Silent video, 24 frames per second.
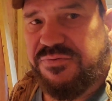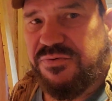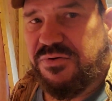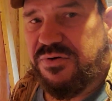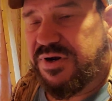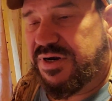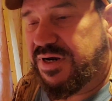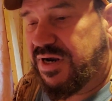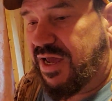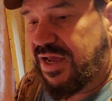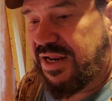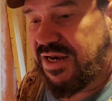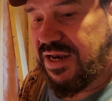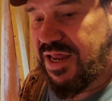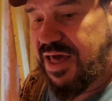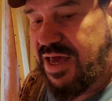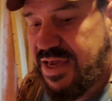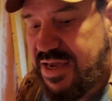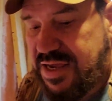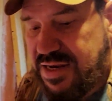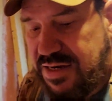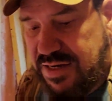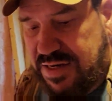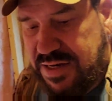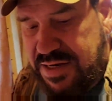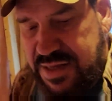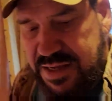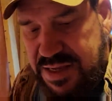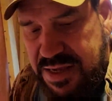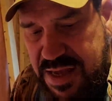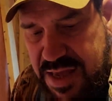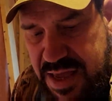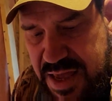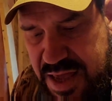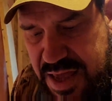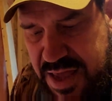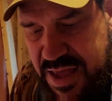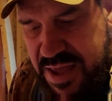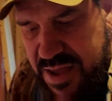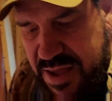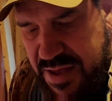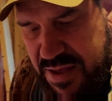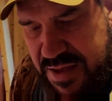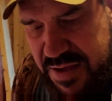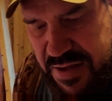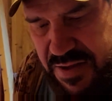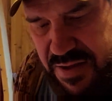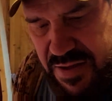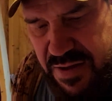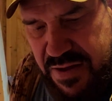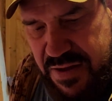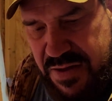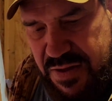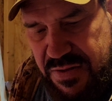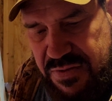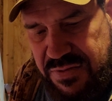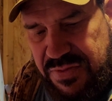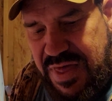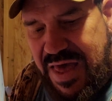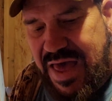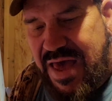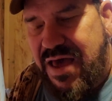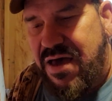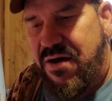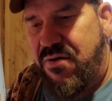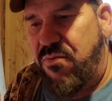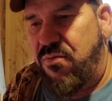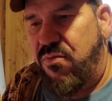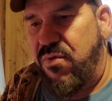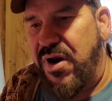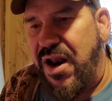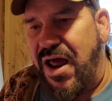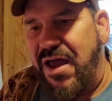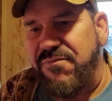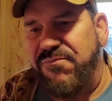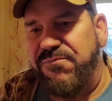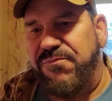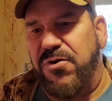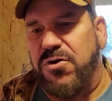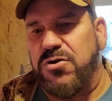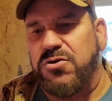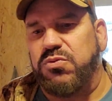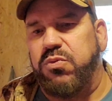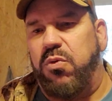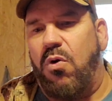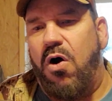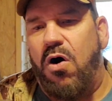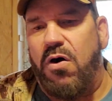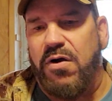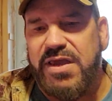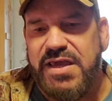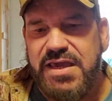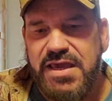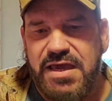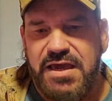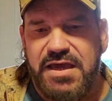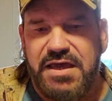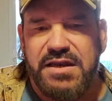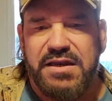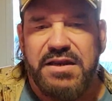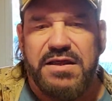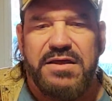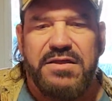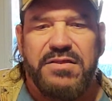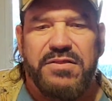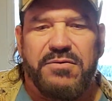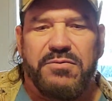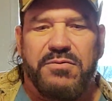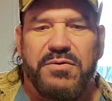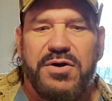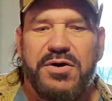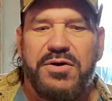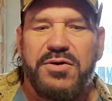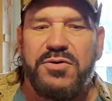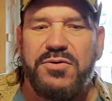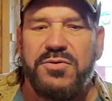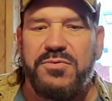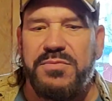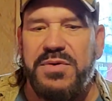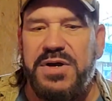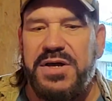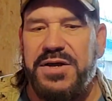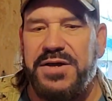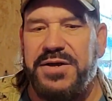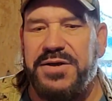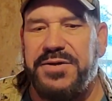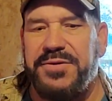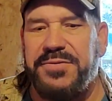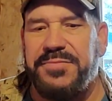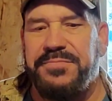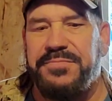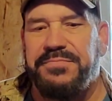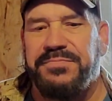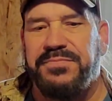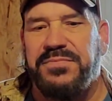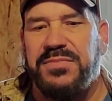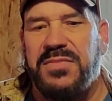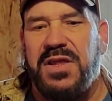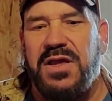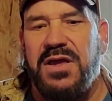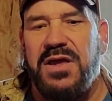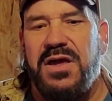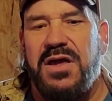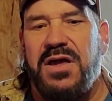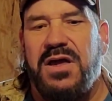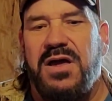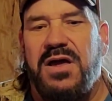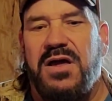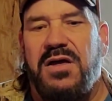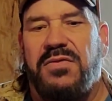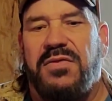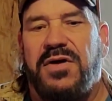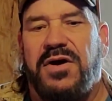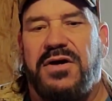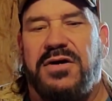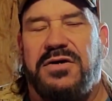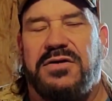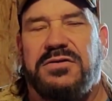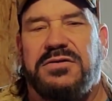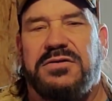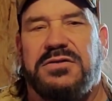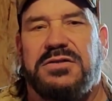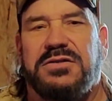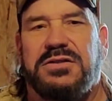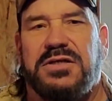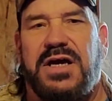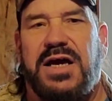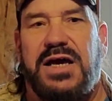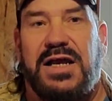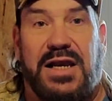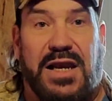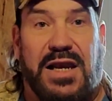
for a nightlight that when I first walk in the room, there's a